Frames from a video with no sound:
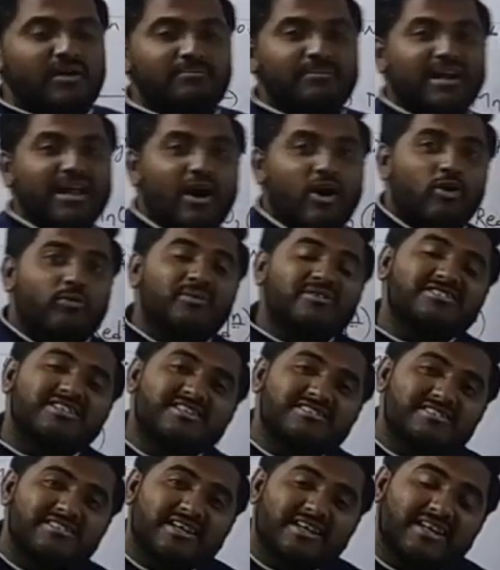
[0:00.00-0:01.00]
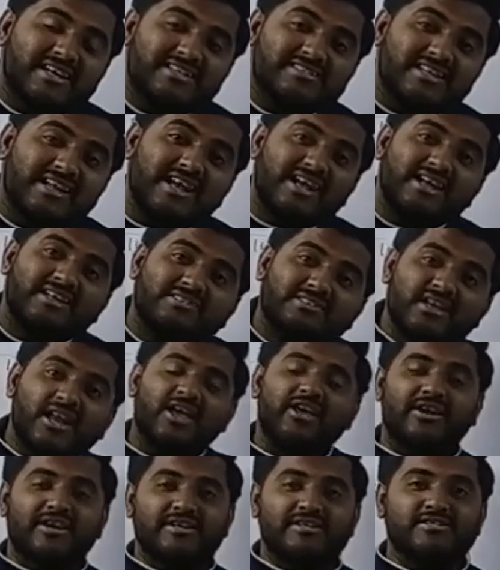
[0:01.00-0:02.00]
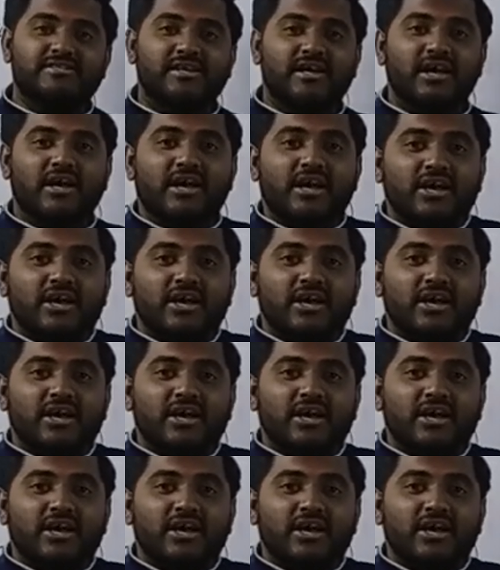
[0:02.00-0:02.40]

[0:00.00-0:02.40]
But how much it is decreased? 3 units.